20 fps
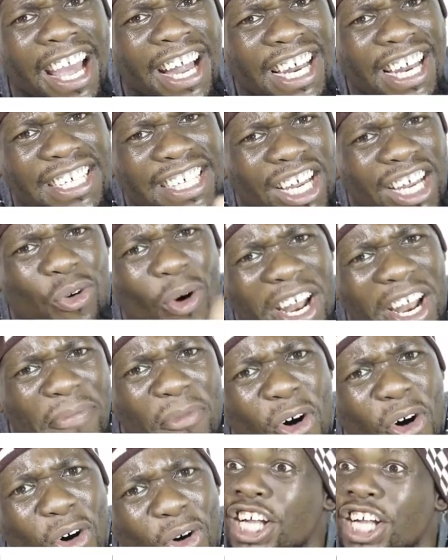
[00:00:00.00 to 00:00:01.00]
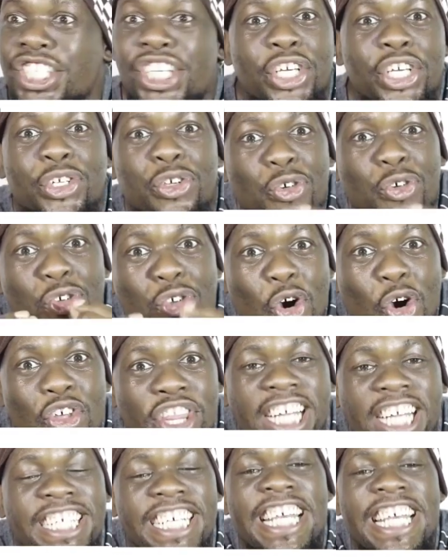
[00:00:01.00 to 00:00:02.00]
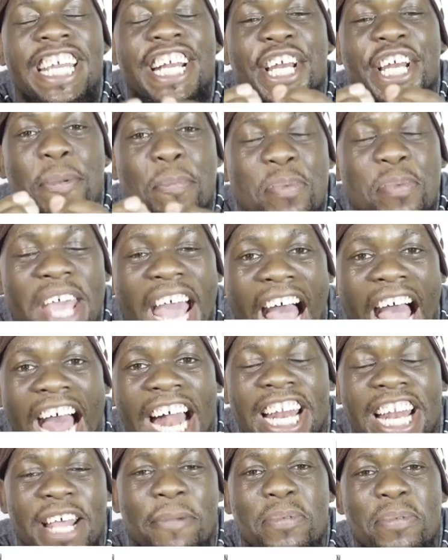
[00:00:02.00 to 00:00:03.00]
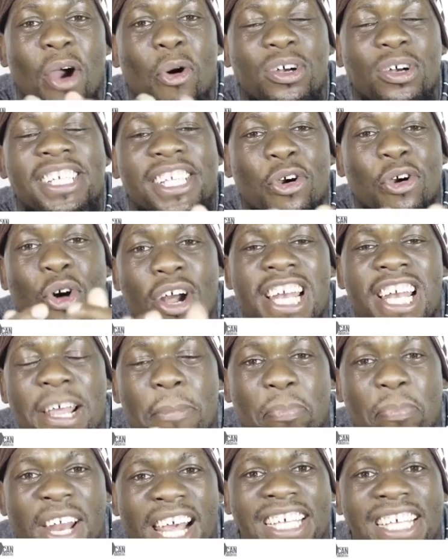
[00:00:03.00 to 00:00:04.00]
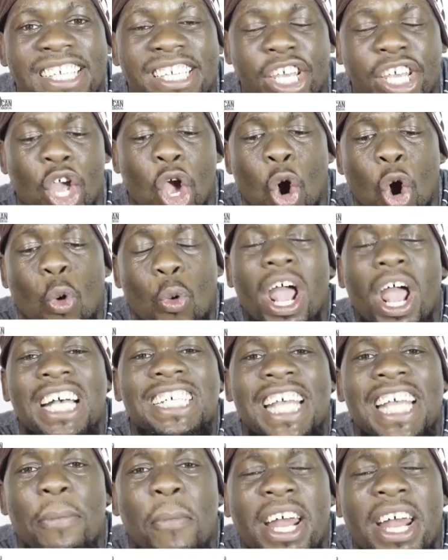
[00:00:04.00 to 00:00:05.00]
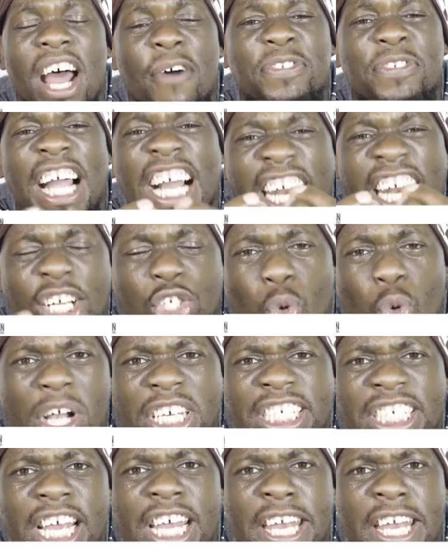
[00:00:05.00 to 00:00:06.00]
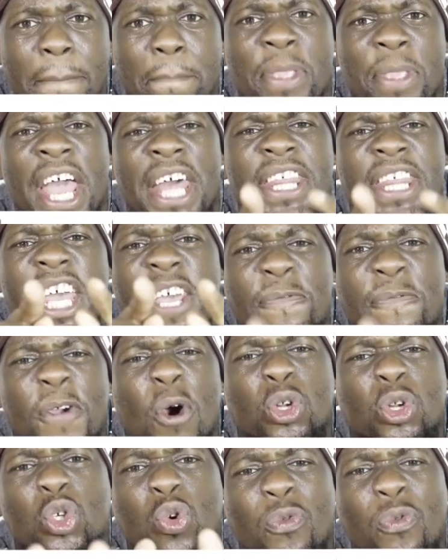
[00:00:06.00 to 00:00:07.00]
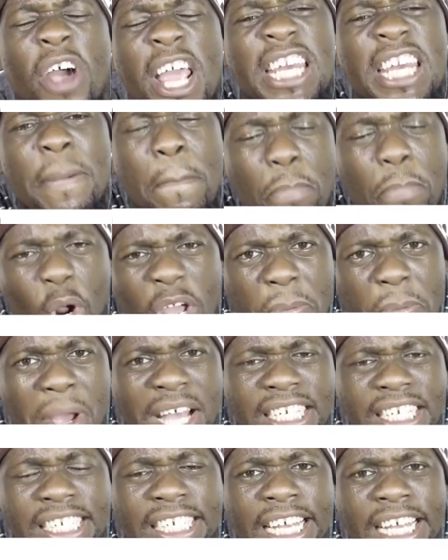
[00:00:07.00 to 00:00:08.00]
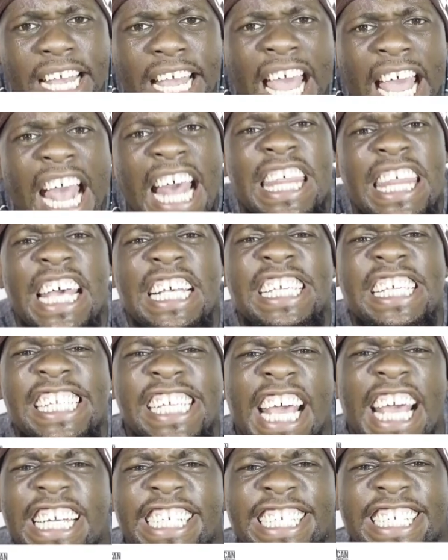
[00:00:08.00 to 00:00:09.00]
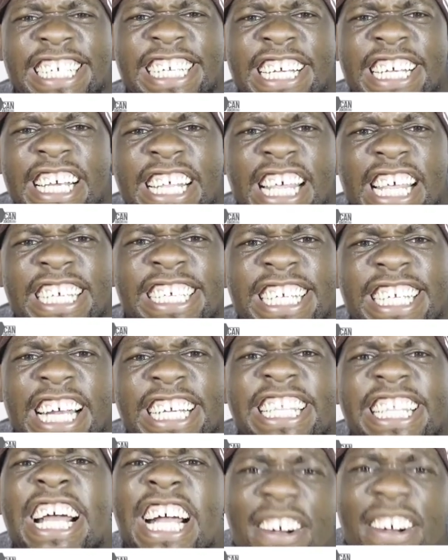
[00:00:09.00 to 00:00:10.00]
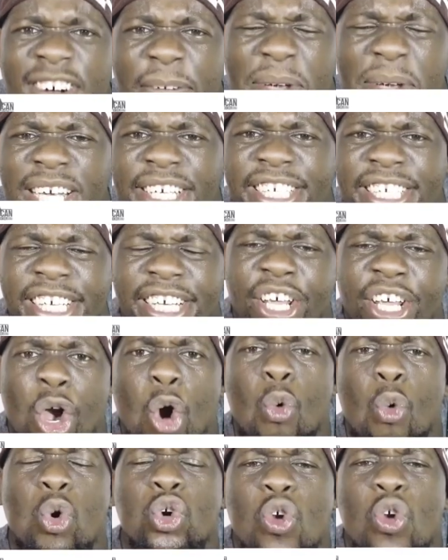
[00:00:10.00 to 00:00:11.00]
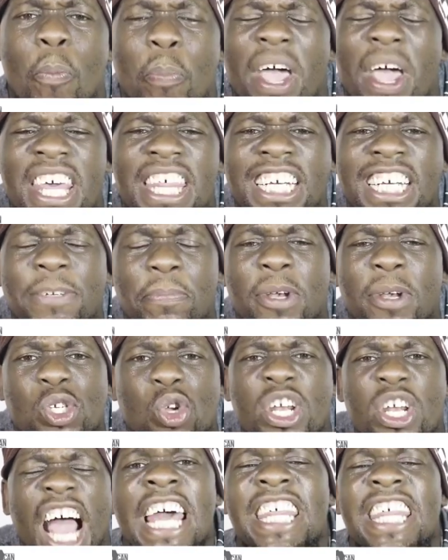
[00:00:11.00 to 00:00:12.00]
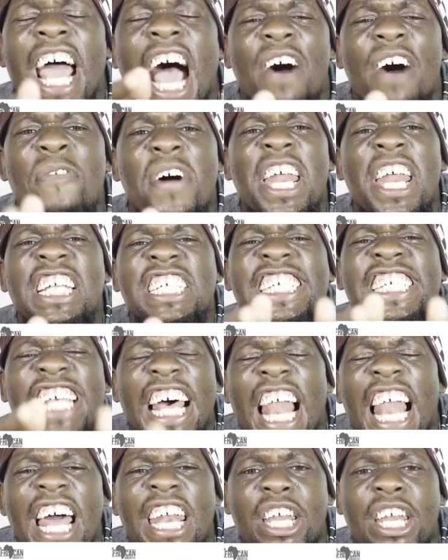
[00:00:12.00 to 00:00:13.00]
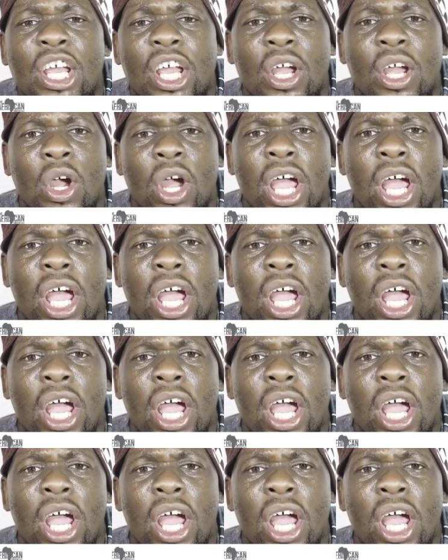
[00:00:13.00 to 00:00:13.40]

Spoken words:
Listen, one more. Did you know that in Libya was the only place where someone after graduation, they failed to find employment. The state, the government would pay that person the average salary